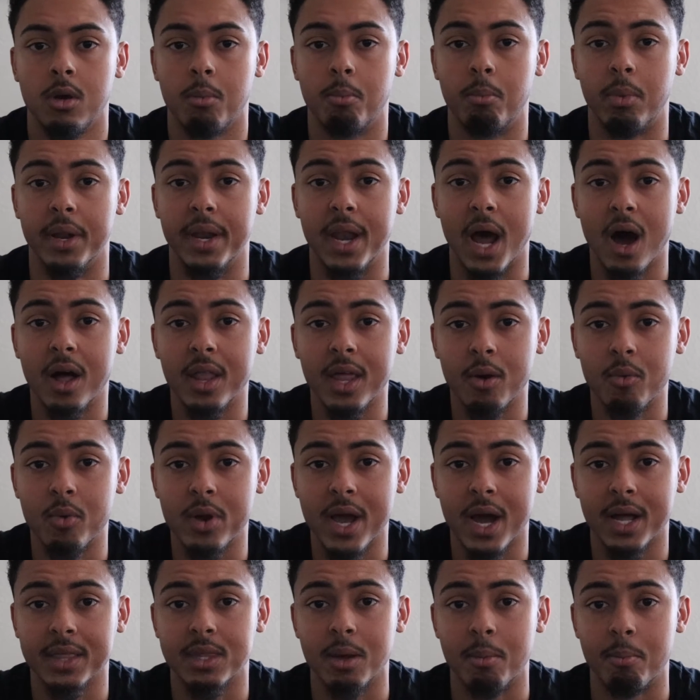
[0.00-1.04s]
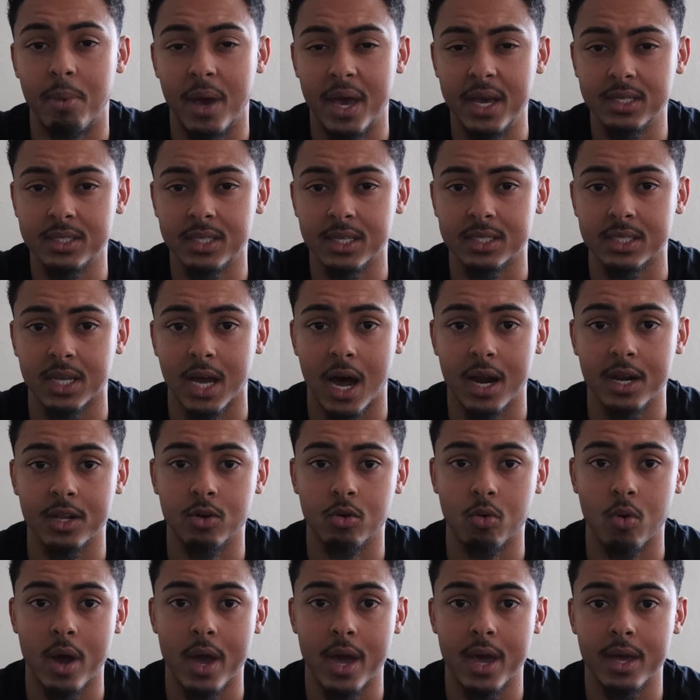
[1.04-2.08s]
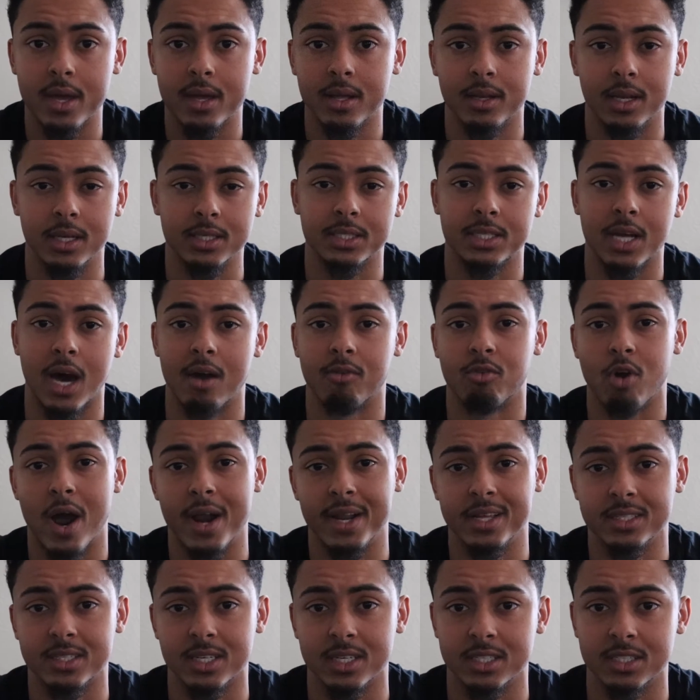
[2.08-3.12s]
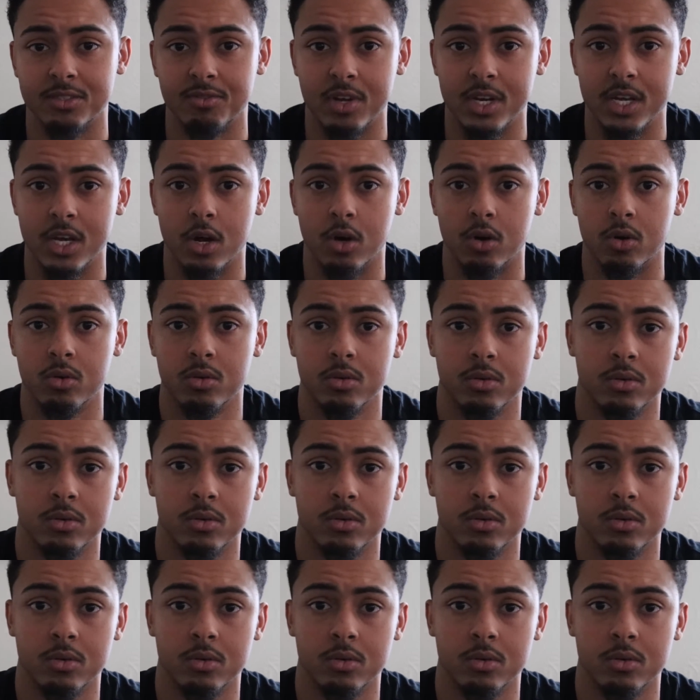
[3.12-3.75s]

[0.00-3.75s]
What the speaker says: But now that we got the basics out of the way, let's dive right into this video.